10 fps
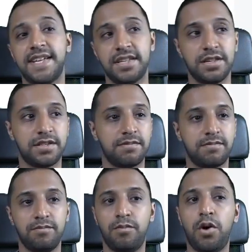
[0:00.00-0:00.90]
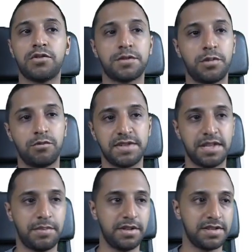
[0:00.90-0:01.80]
it to multiple
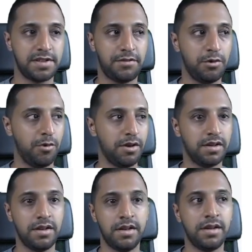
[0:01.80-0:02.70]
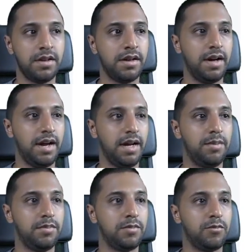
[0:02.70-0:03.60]
recipients if you want.
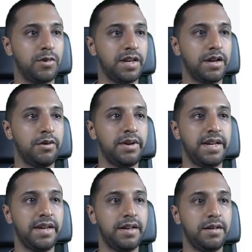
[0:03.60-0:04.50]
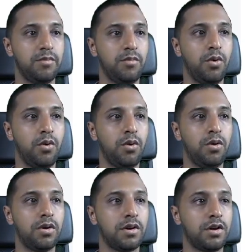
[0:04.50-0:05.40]
Um, we can go here, more,
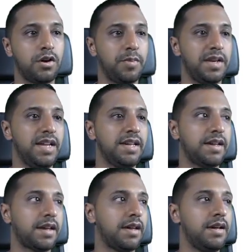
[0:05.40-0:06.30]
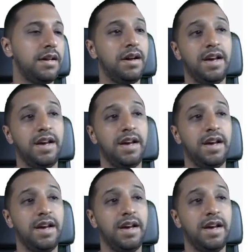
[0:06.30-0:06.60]
copy link. And